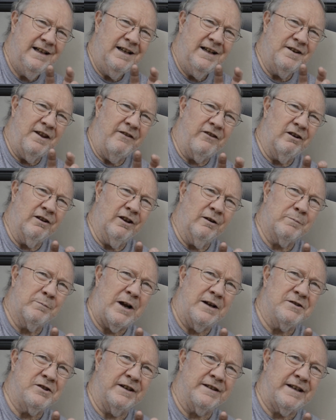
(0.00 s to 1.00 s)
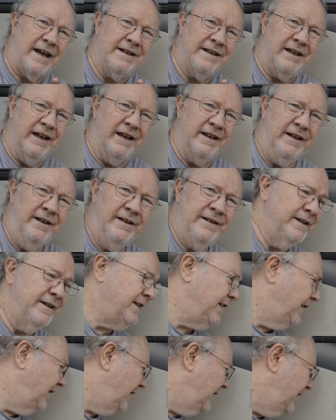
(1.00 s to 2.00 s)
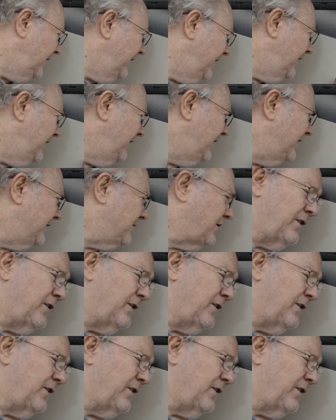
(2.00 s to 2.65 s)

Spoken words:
another little project I did is